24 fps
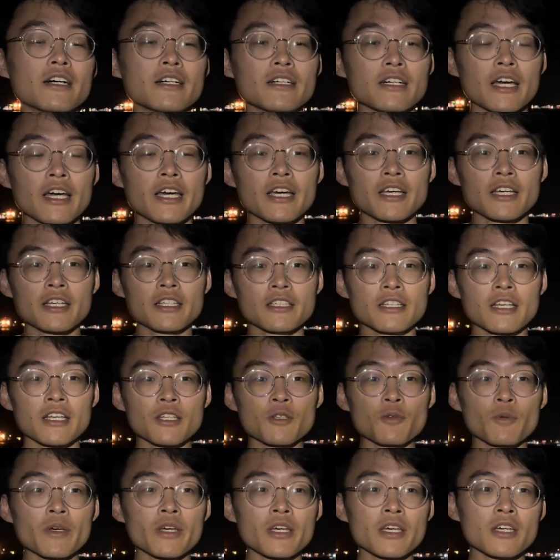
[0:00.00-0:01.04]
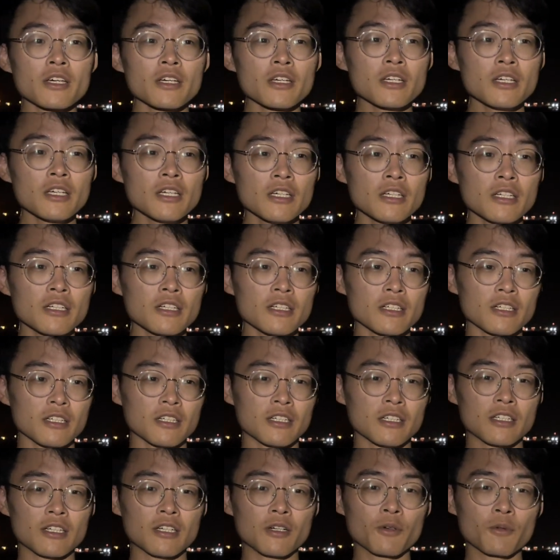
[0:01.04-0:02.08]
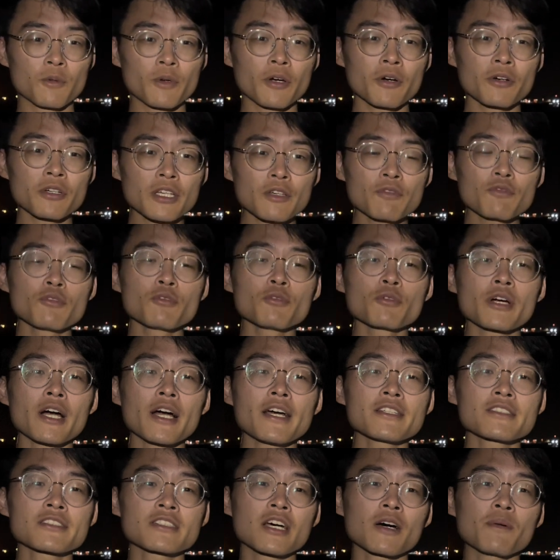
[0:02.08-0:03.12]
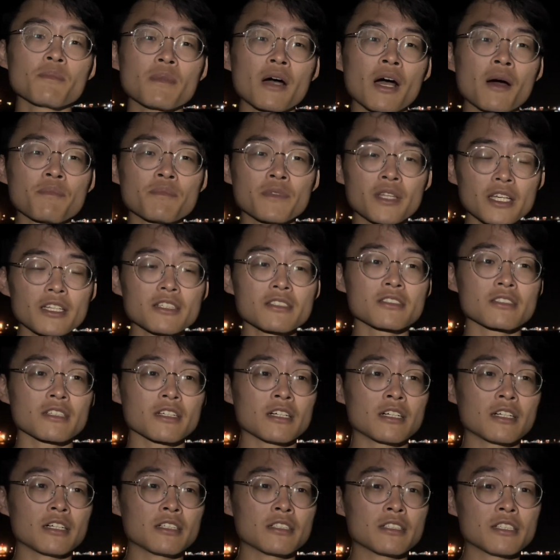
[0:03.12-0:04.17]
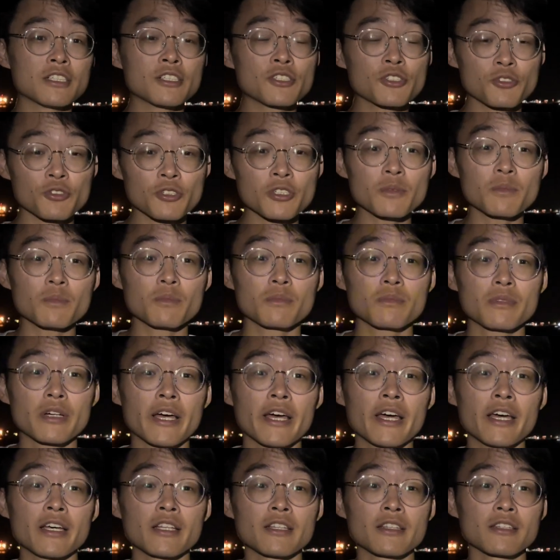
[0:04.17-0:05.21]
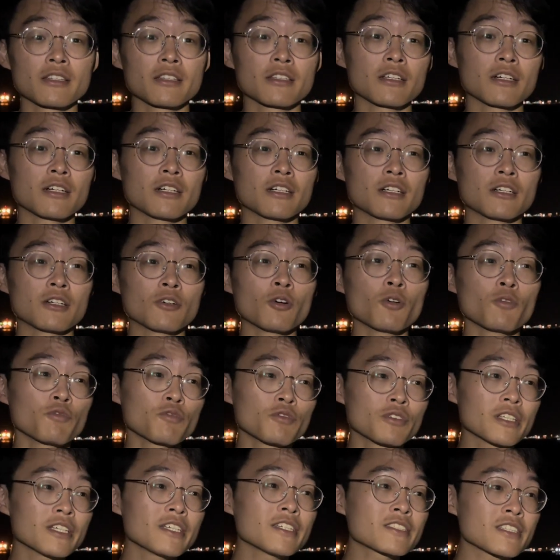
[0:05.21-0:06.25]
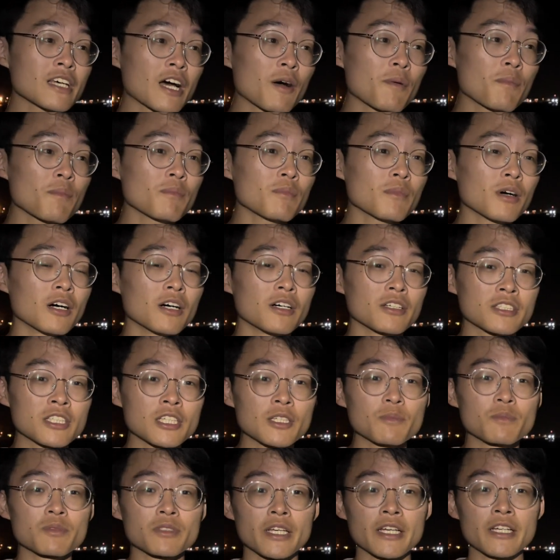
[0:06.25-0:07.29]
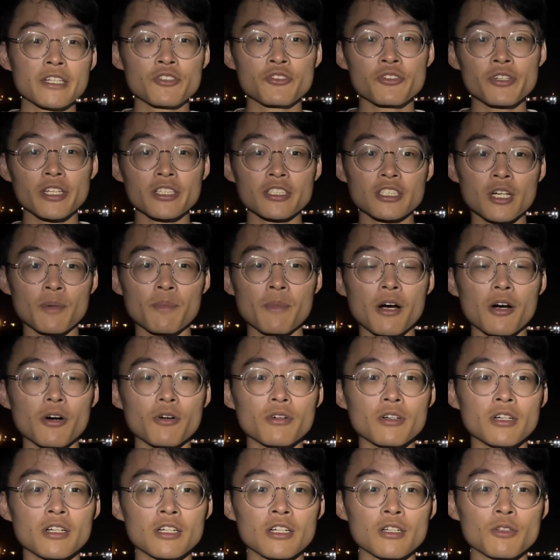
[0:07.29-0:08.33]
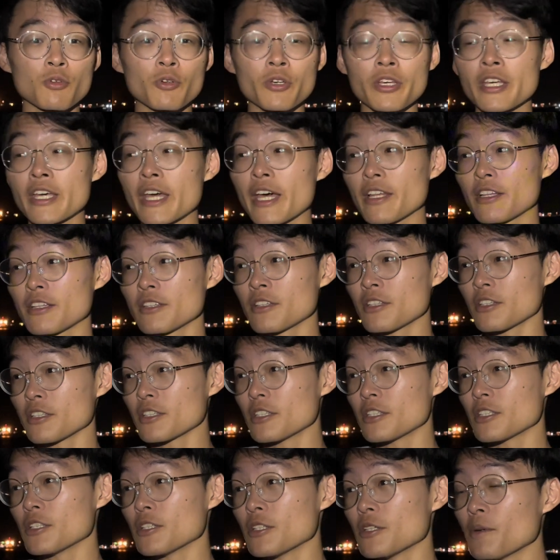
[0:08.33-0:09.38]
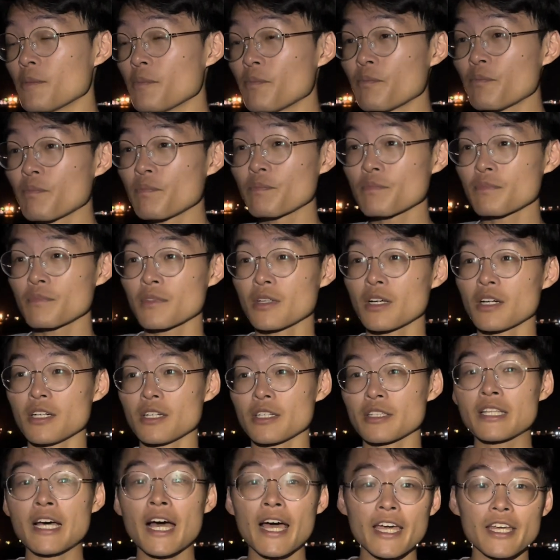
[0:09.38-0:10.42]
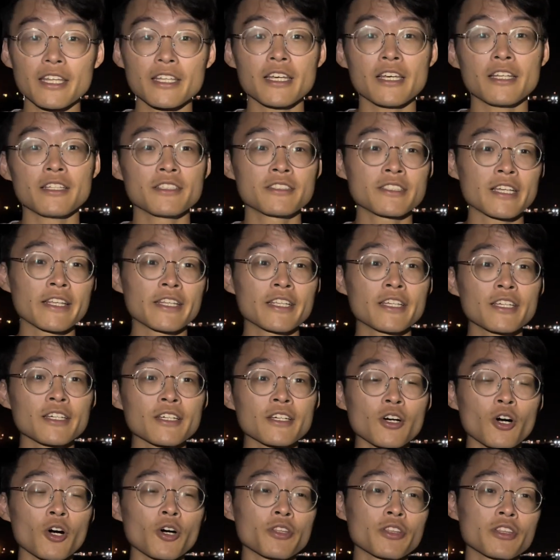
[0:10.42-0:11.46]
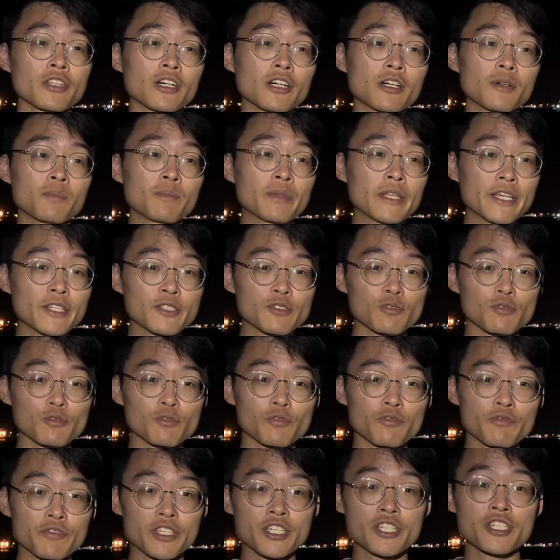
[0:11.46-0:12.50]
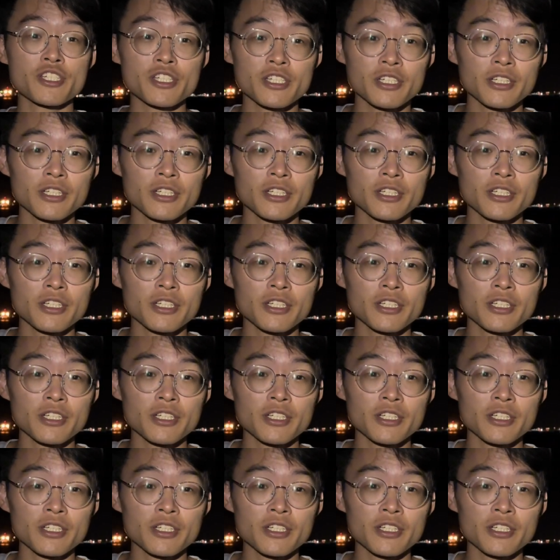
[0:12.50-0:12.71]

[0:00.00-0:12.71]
And anyway, we'll give you guys some updates this trip, and hopefully some tips and tricks about looking at the tide and deciding on the place to fish.